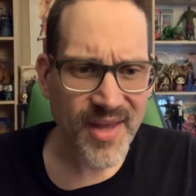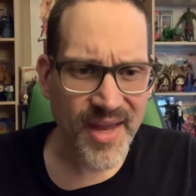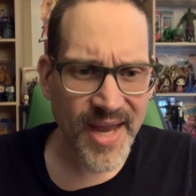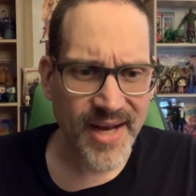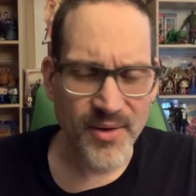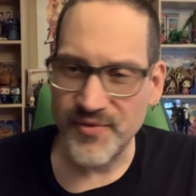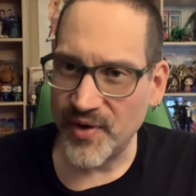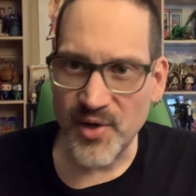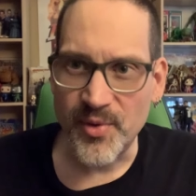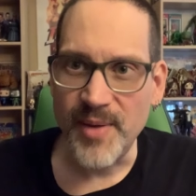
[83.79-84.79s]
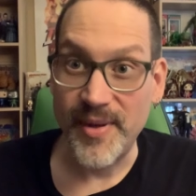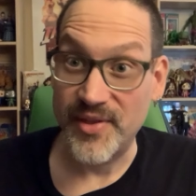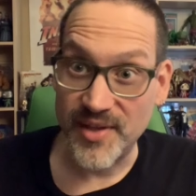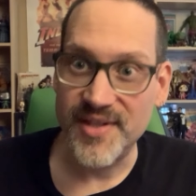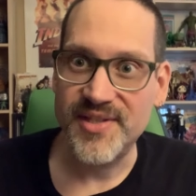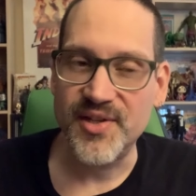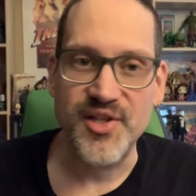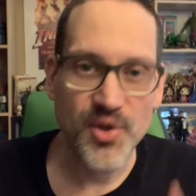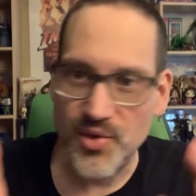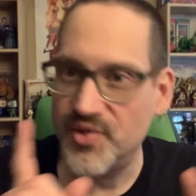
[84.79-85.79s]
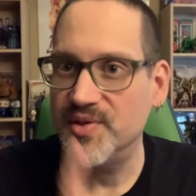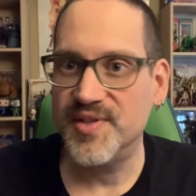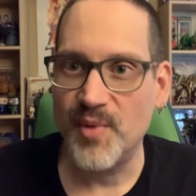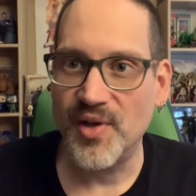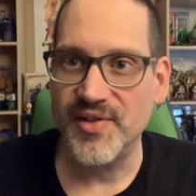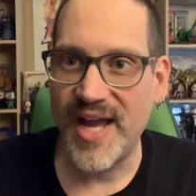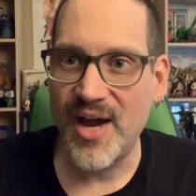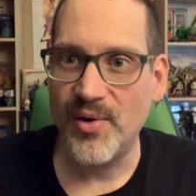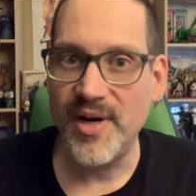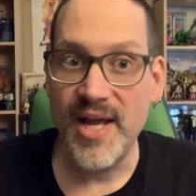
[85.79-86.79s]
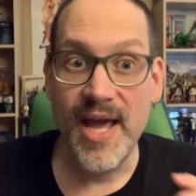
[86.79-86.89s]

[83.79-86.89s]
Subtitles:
And it was very creepy. I thought, this is good. She goes to the small town.